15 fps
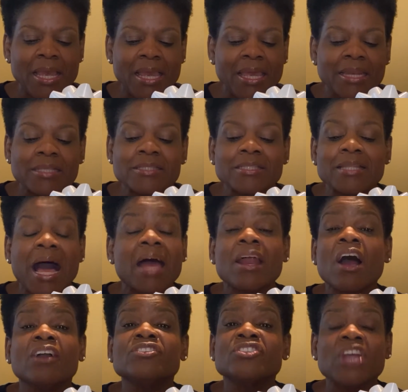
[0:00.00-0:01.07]
It is
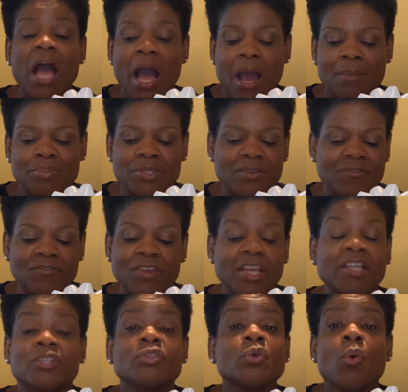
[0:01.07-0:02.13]
not our job to
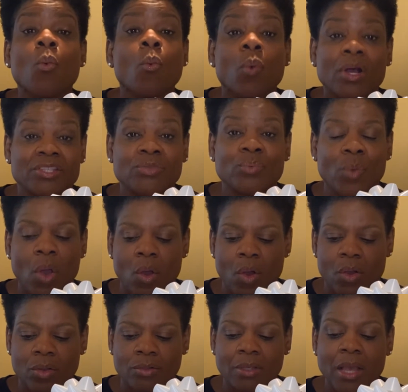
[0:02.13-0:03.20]
fix what's
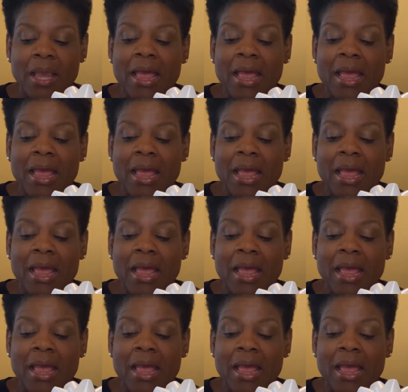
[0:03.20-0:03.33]
wrong.